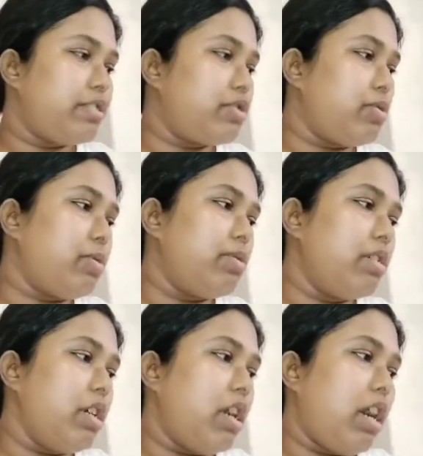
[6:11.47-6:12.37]
So
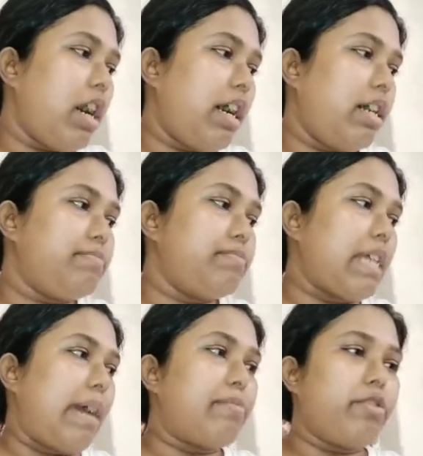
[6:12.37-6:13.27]

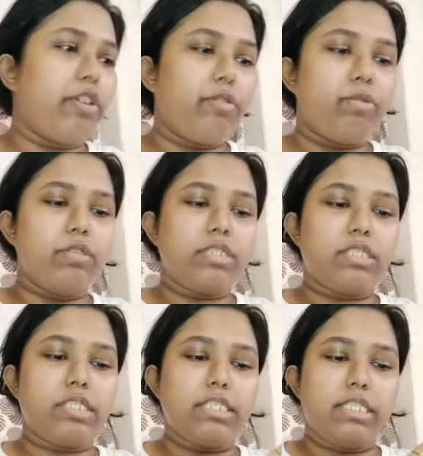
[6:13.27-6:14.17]
I'm going to use
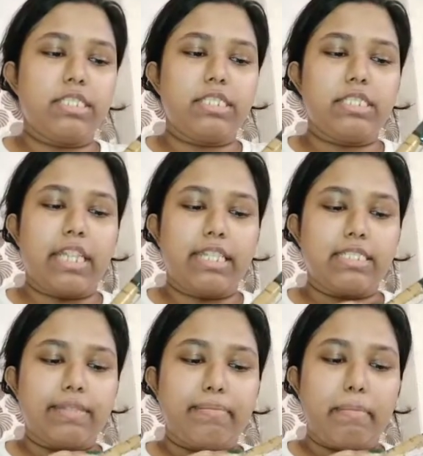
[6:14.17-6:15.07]
this. That's
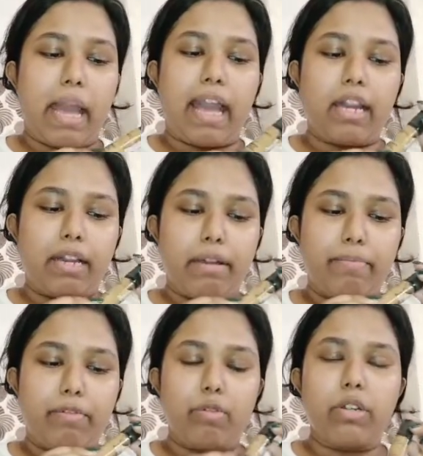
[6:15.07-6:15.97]
a MAC
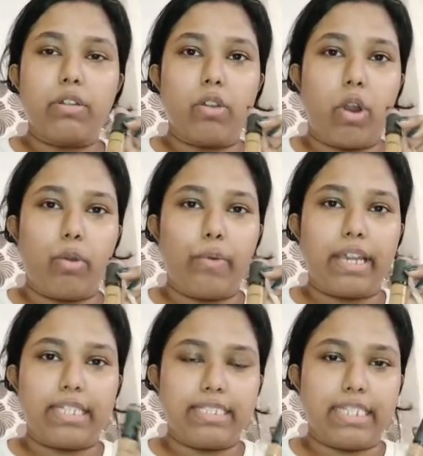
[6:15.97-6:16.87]
Pro Longwear
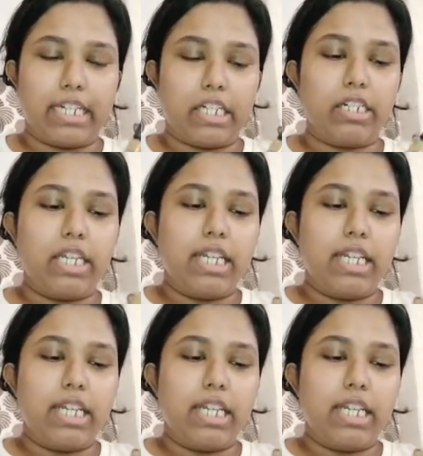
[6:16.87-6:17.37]
Concealer.